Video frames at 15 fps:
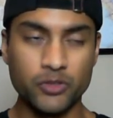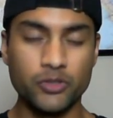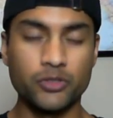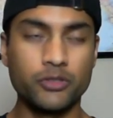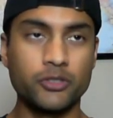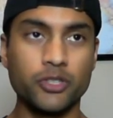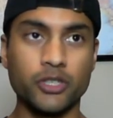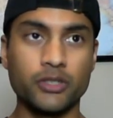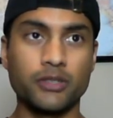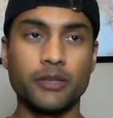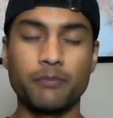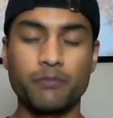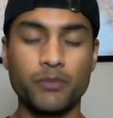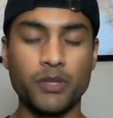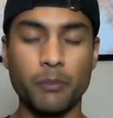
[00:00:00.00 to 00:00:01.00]
just
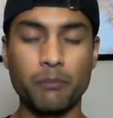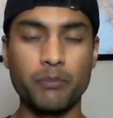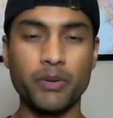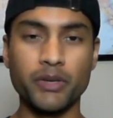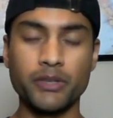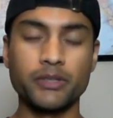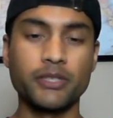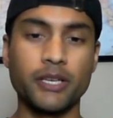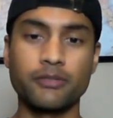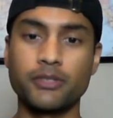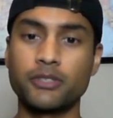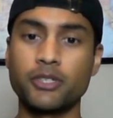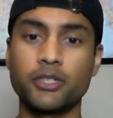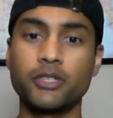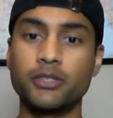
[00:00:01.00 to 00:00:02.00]
the Bills have such
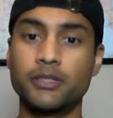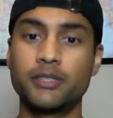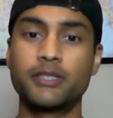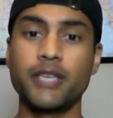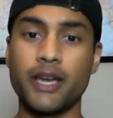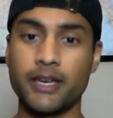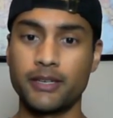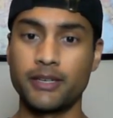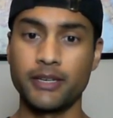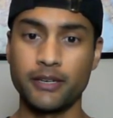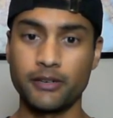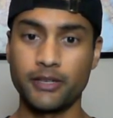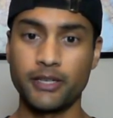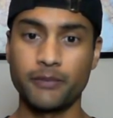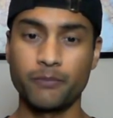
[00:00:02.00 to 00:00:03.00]
a good
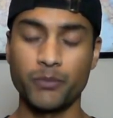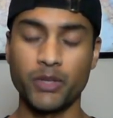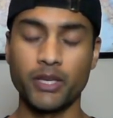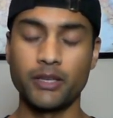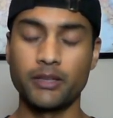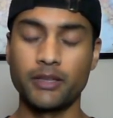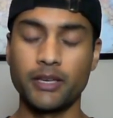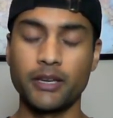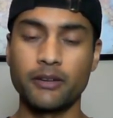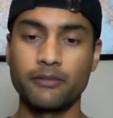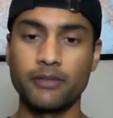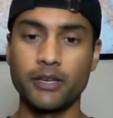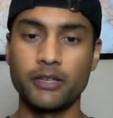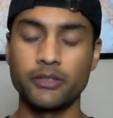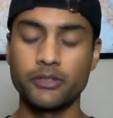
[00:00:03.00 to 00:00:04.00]
secondary in the
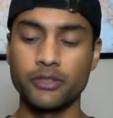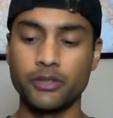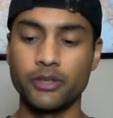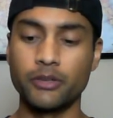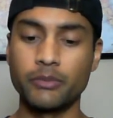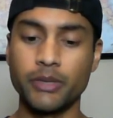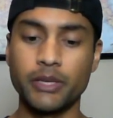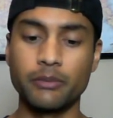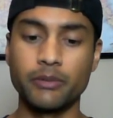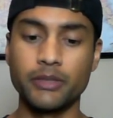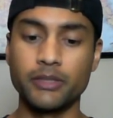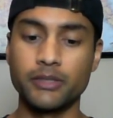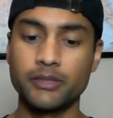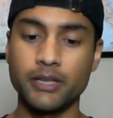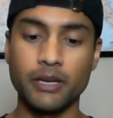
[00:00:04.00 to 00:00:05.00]
NFL, so they'll be able to
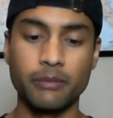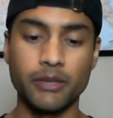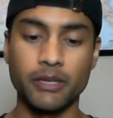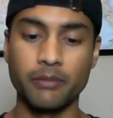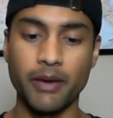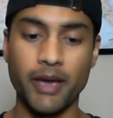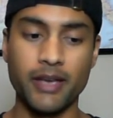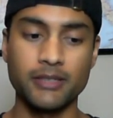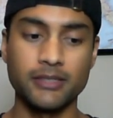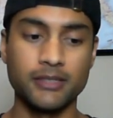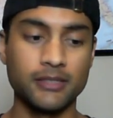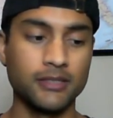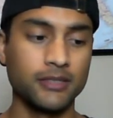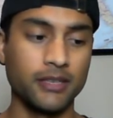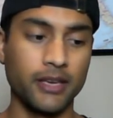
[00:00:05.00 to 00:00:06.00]
stop any
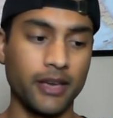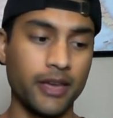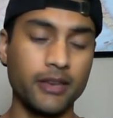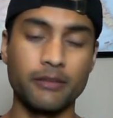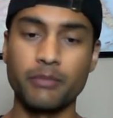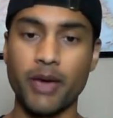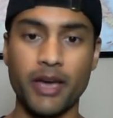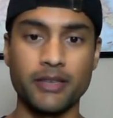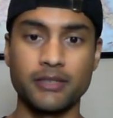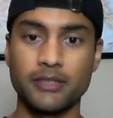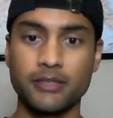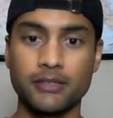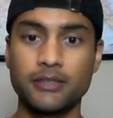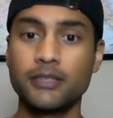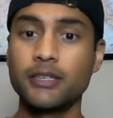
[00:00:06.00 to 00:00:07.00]
passes, any
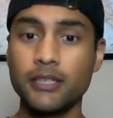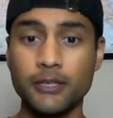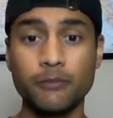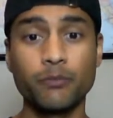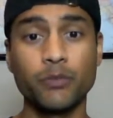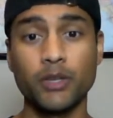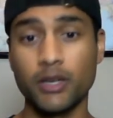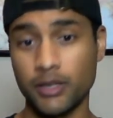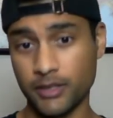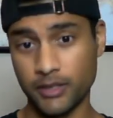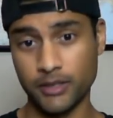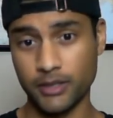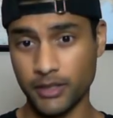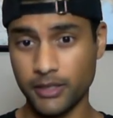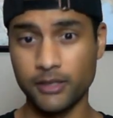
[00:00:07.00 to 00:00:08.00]
passing team on
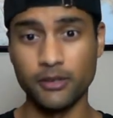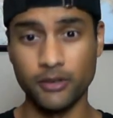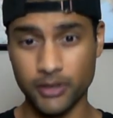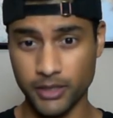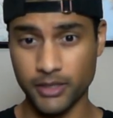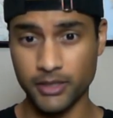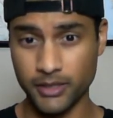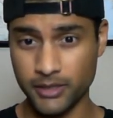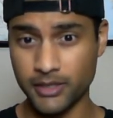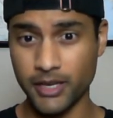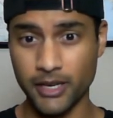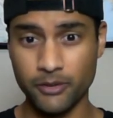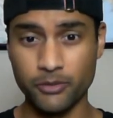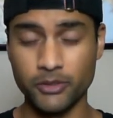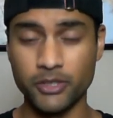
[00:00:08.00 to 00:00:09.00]
a good
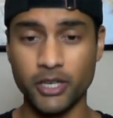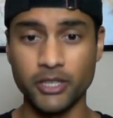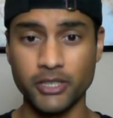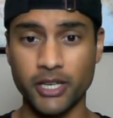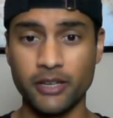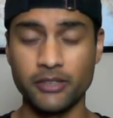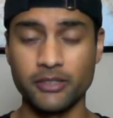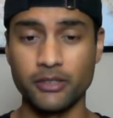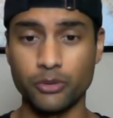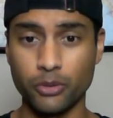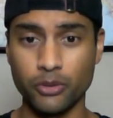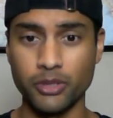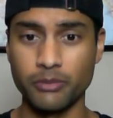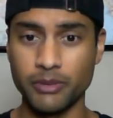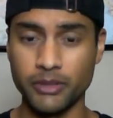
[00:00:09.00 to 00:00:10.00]
day when Josh Allen isn't
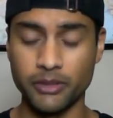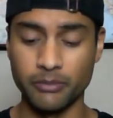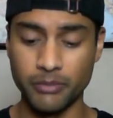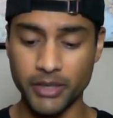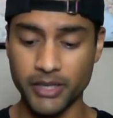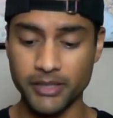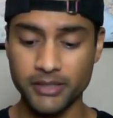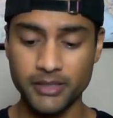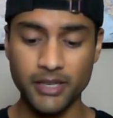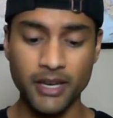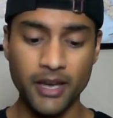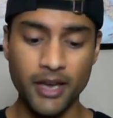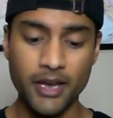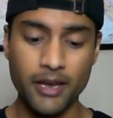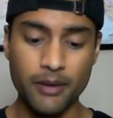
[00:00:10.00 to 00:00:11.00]
throwing them under the bus.
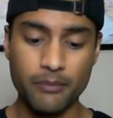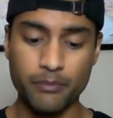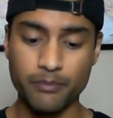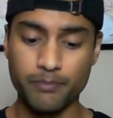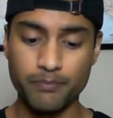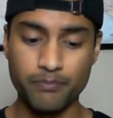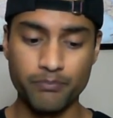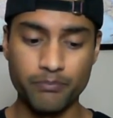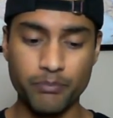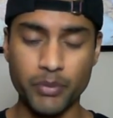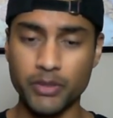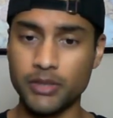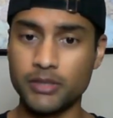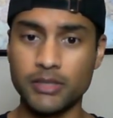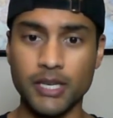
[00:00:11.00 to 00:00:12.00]

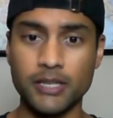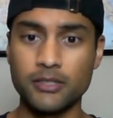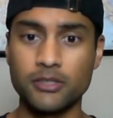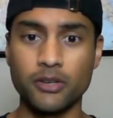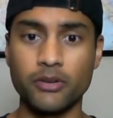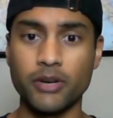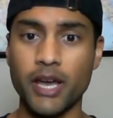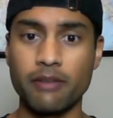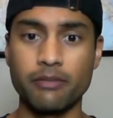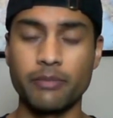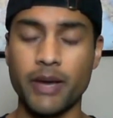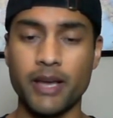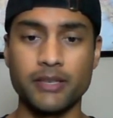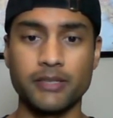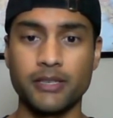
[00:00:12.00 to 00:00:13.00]
But the Saints don't have a
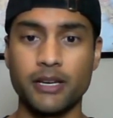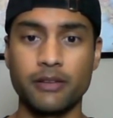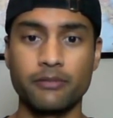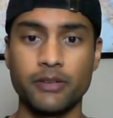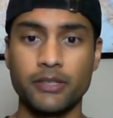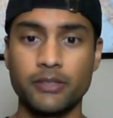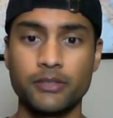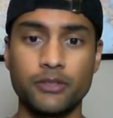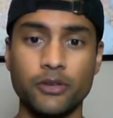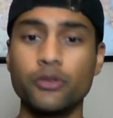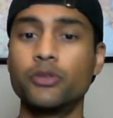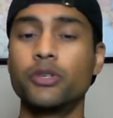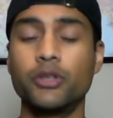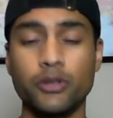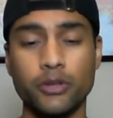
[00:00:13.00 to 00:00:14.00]
passing offense, so
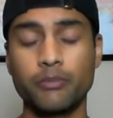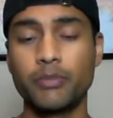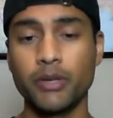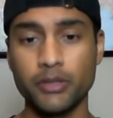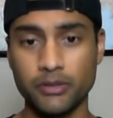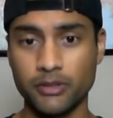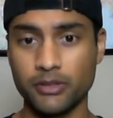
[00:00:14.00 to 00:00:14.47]
the Bills are a